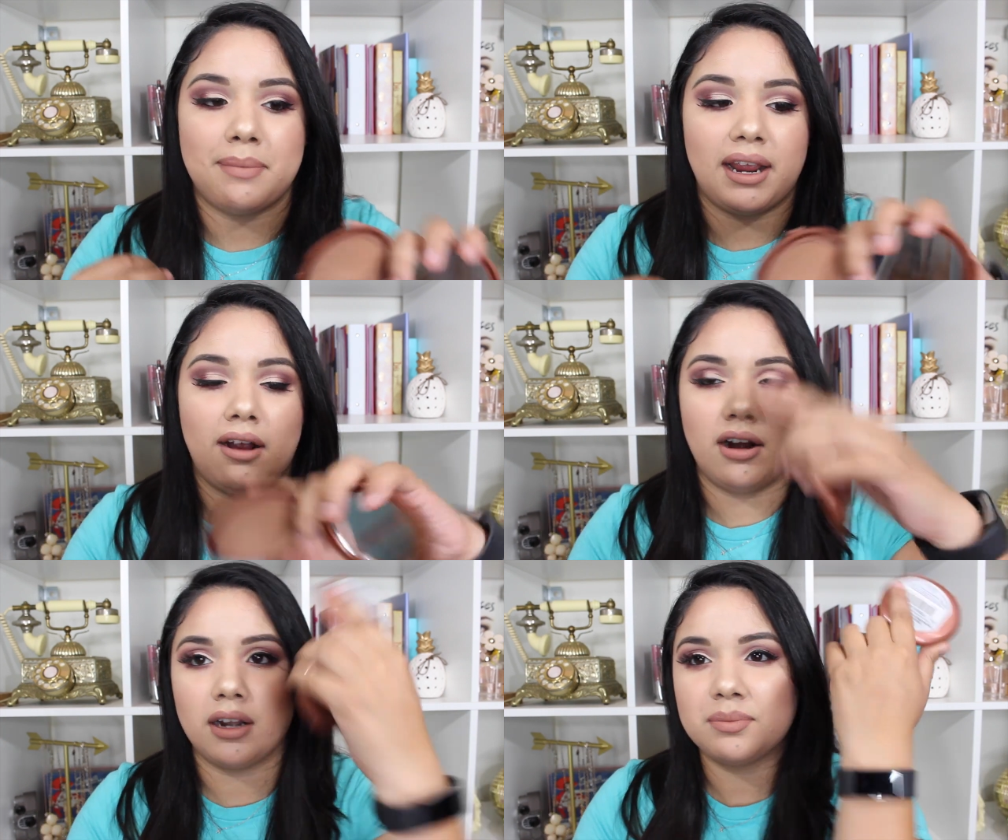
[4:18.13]
my
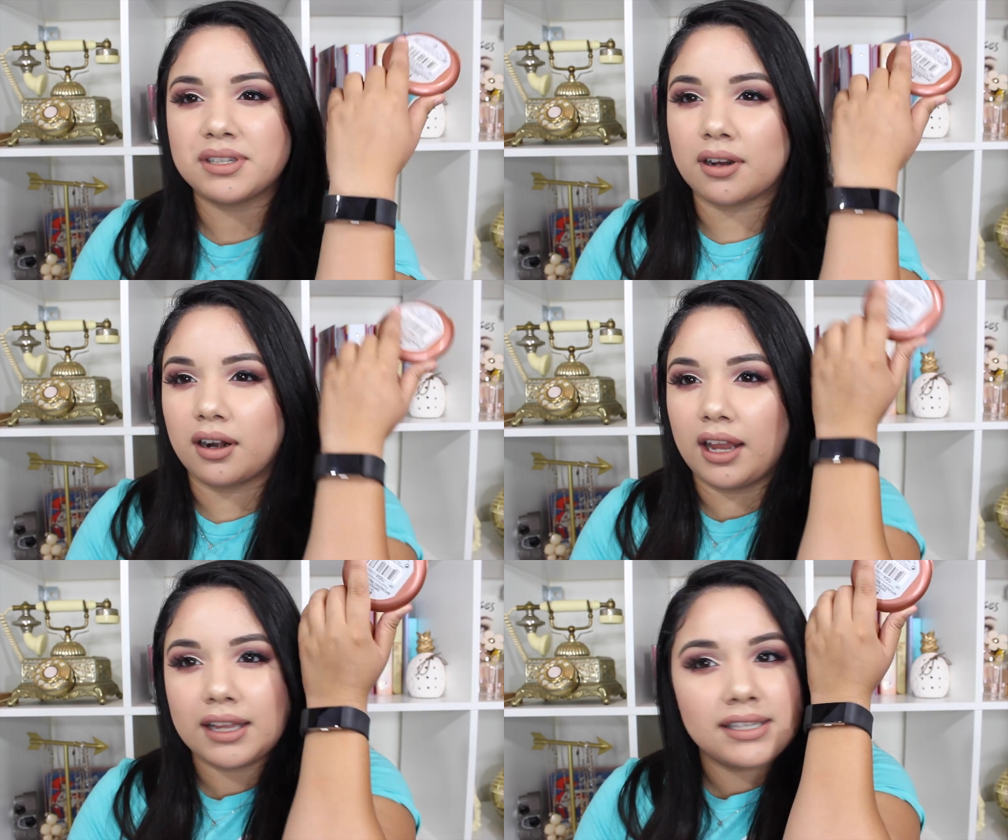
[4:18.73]
arms are
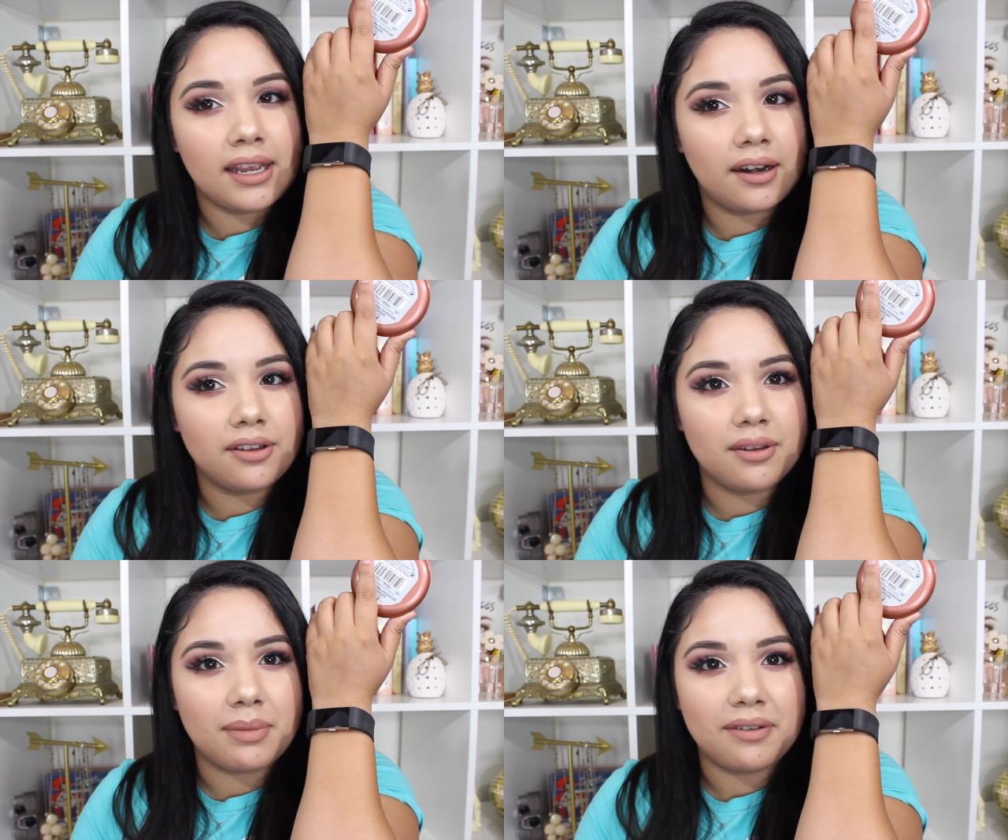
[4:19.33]
a lot
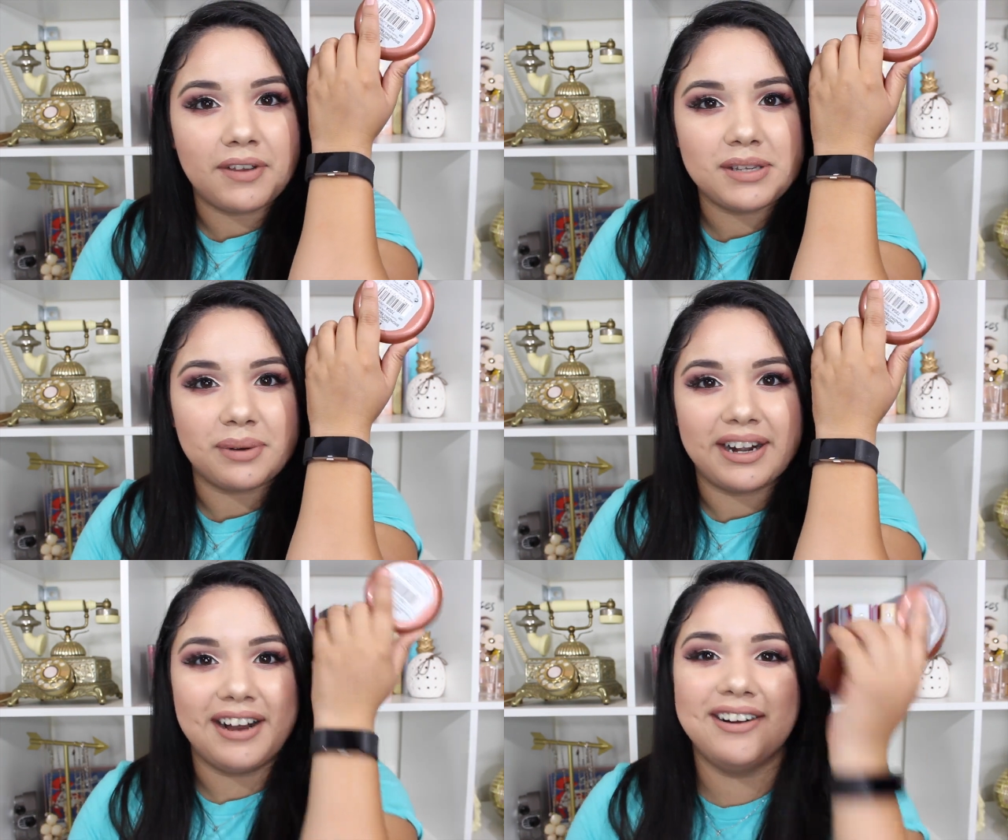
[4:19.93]
tanner than my face
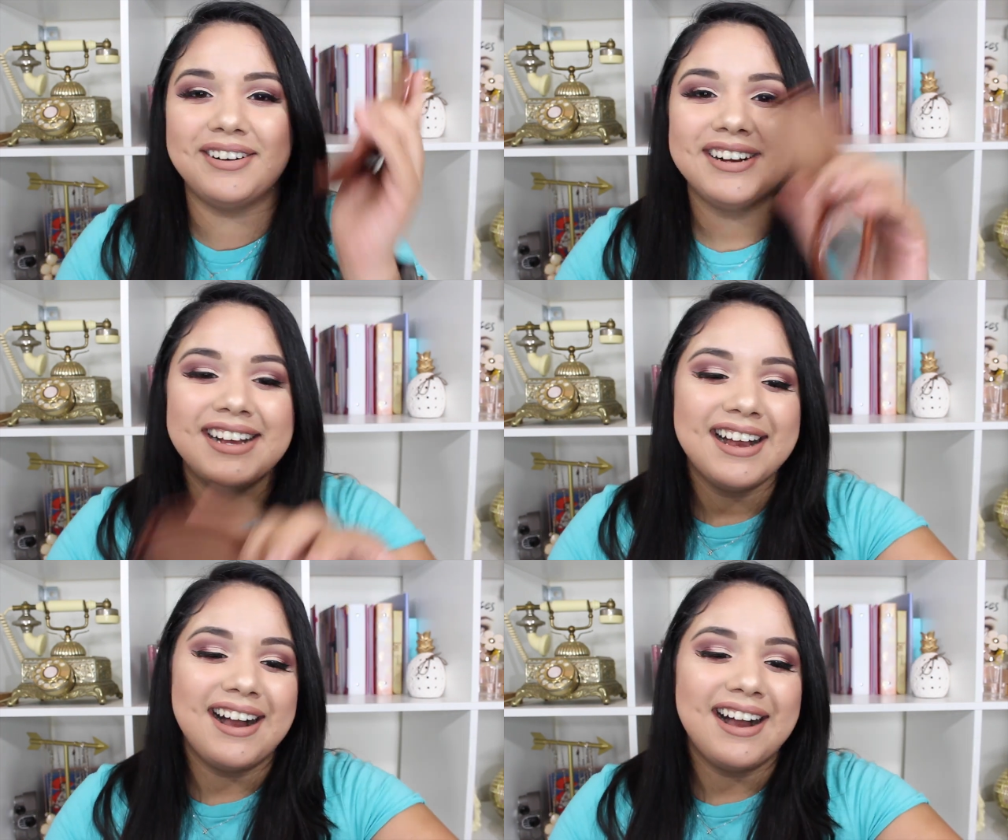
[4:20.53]
right now.